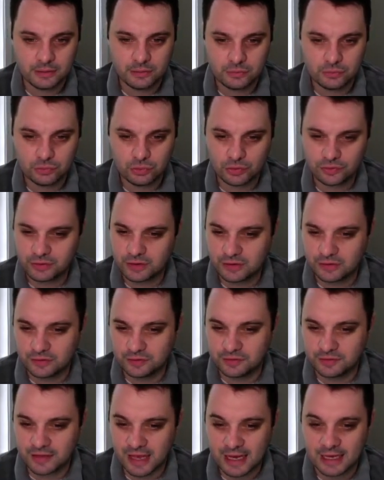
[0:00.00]
just the
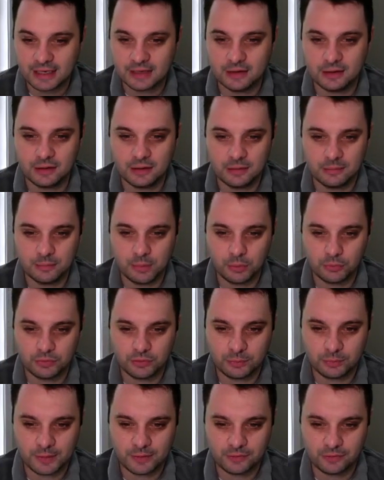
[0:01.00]
second most
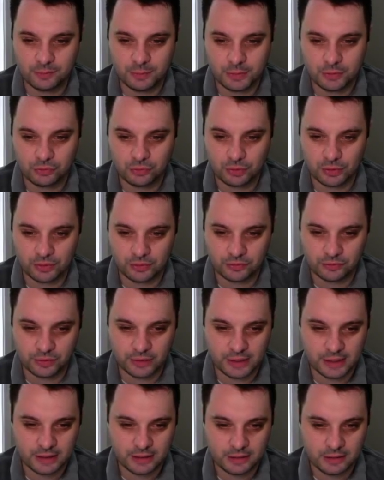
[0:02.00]
expensive pitcher on the
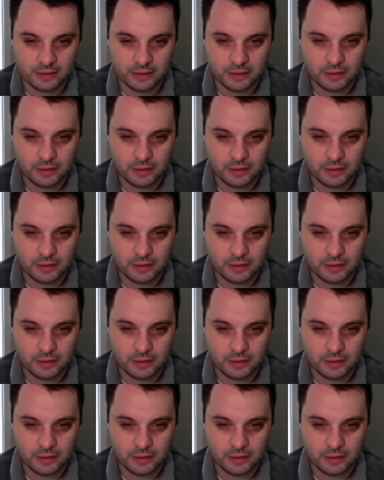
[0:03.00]
slate